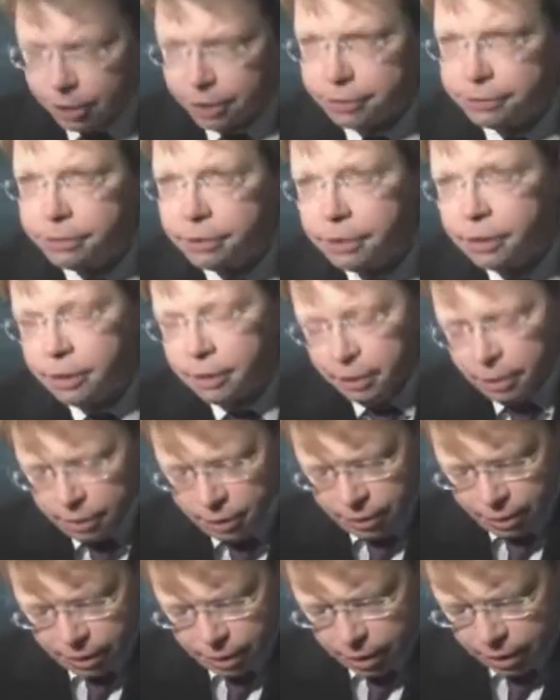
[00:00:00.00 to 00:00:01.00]
on
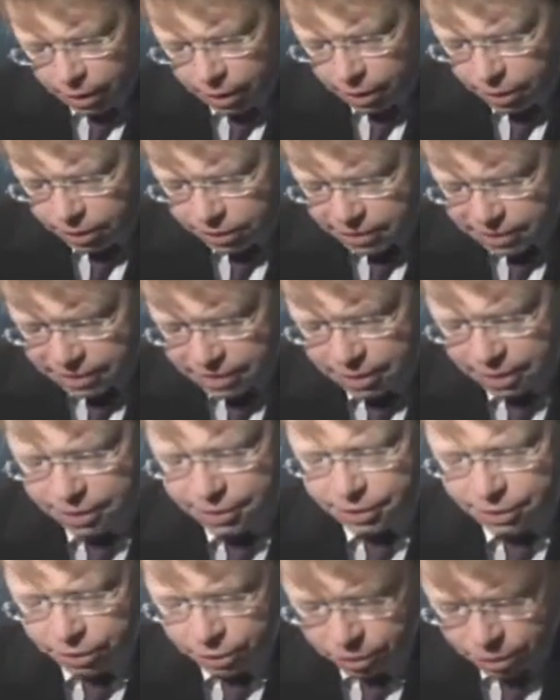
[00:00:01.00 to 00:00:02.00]
and is
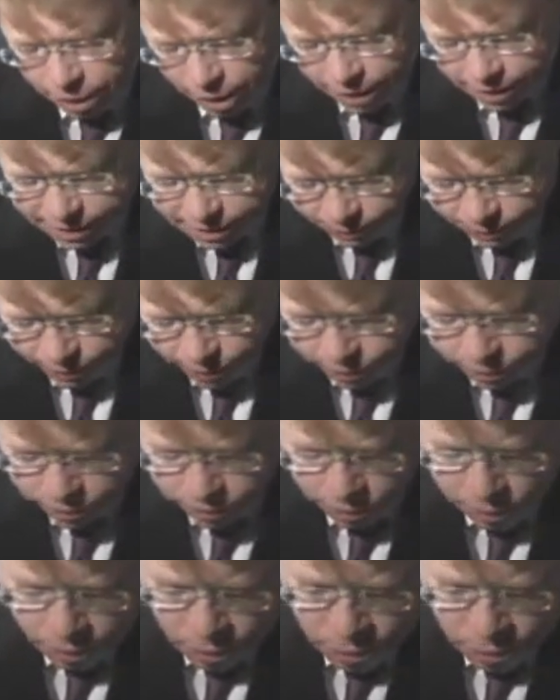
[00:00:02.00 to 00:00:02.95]
assigned to the Narcotics Division.